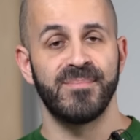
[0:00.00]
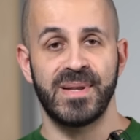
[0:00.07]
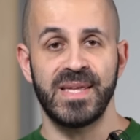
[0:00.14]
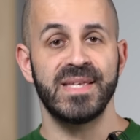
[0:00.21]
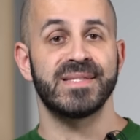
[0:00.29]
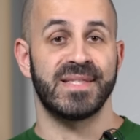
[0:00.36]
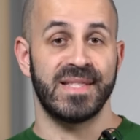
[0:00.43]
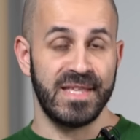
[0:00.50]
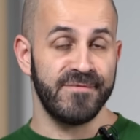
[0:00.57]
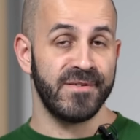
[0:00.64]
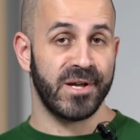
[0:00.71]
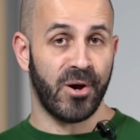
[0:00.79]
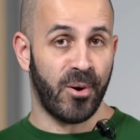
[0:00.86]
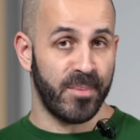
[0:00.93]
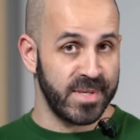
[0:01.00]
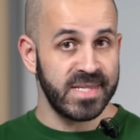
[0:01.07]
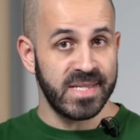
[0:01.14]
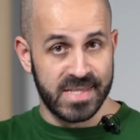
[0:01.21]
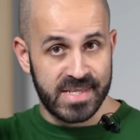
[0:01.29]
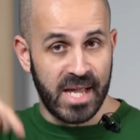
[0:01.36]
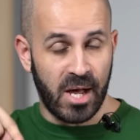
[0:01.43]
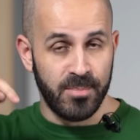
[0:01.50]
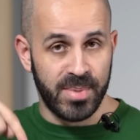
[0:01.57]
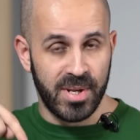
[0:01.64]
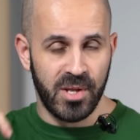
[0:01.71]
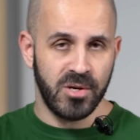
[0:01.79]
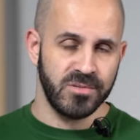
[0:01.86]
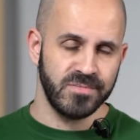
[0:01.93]
Please leave a comment down
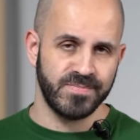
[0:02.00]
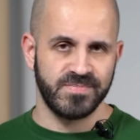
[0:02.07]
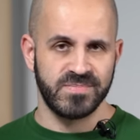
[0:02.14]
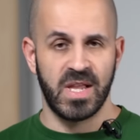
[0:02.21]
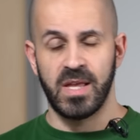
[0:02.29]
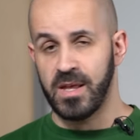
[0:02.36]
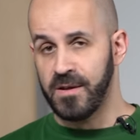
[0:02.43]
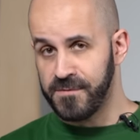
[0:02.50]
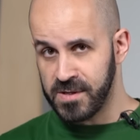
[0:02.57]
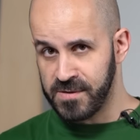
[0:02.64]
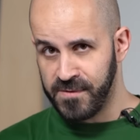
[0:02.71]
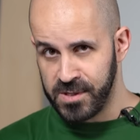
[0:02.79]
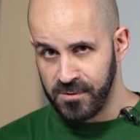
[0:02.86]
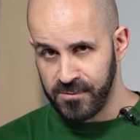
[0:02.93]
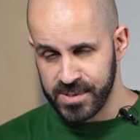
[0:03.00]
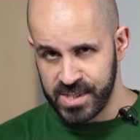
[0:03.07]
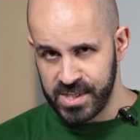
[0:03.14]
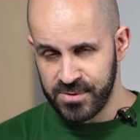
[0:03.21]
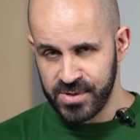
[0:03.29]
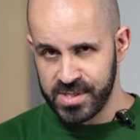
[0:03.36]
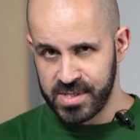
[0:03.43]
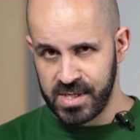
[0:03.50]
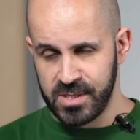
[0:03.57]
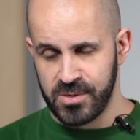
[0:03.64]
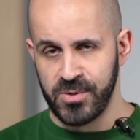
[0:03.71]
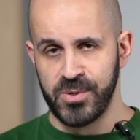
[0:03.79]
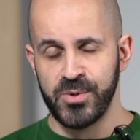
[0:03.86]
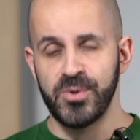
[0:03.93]
below. If this video was interesting
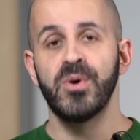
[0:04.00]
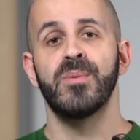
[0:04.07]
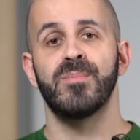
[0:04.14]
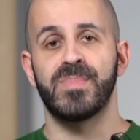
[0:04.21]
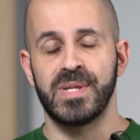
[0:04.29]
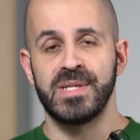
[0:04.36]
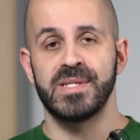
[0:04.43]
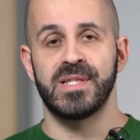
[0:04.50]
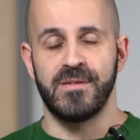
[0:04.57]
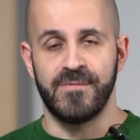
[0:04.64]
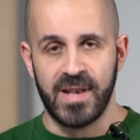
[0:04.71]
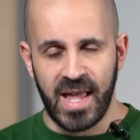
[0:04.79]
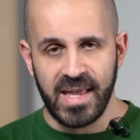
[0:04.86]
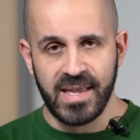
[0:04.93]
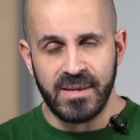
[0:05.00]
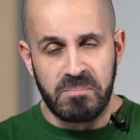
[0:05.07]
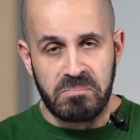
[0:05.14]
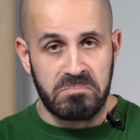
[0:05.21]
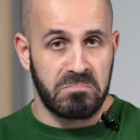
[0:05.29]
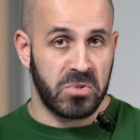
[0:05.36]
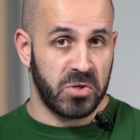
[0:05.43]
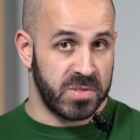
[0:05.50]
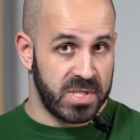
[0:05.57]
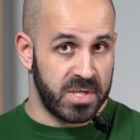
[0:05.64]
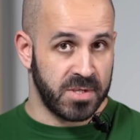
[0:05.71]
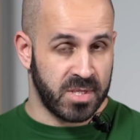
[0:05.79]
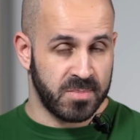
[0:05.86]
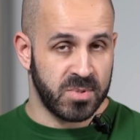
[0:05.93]
to you, please leave a like,
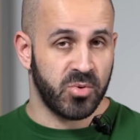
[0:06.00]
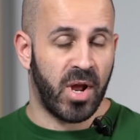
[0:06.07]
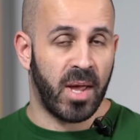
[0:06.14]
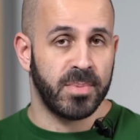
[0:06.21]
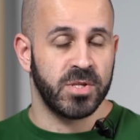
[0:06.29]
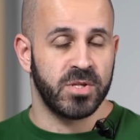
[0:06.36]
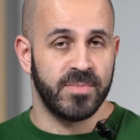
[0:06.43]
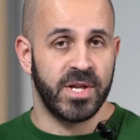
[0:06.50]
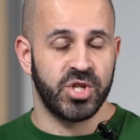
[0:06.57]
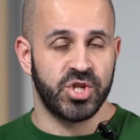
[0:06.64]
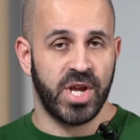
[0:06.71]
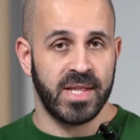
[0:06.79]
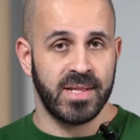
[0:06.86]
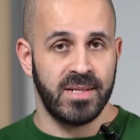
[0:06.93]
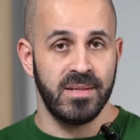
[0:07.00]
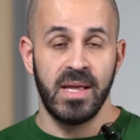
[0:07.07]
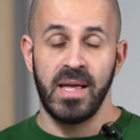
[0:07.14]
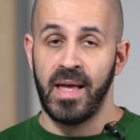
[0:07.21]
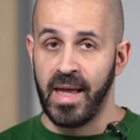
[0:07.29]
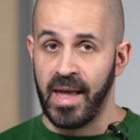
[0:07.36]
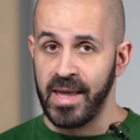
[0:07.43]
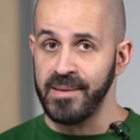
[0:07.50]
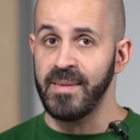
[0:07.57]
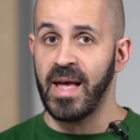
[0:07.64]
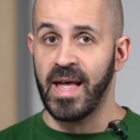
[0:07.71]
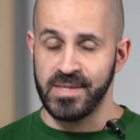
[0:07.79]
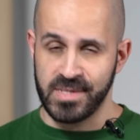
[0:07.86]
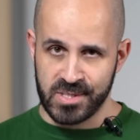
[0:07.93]
consider subscribing to my channel. Hey,
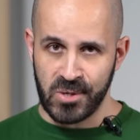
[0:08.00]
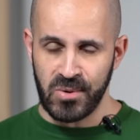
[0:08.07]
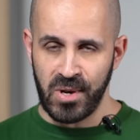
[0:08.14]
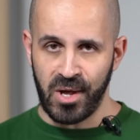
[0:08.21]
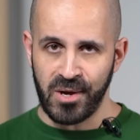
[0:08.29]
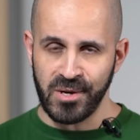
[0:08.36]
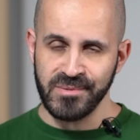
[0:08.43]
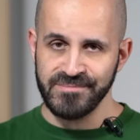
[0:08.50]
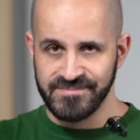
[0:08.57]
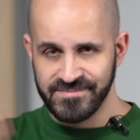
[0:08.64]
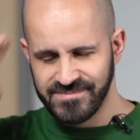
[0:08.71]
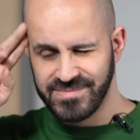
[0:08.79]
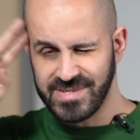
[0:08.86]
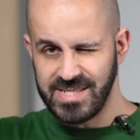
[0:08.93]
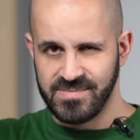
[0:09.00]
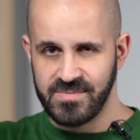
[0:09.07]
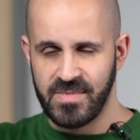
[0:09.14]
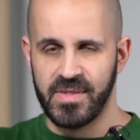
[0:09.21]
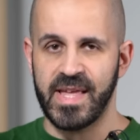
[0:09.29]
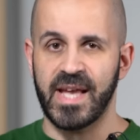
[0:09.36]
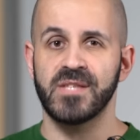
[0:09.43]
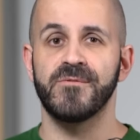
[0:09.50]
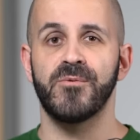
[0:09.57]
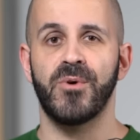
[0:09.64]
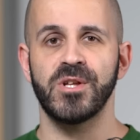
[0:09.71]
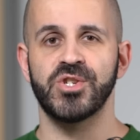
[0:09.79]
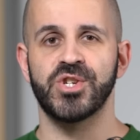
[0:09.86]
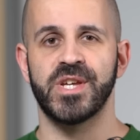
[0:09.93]
and so long. Thanks for
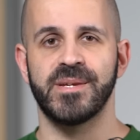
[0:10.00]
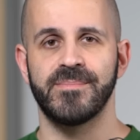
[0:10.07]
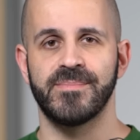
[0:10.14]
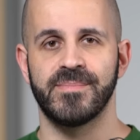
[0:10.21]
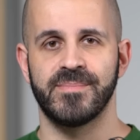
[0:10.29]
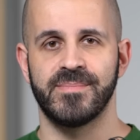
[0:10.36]
watching.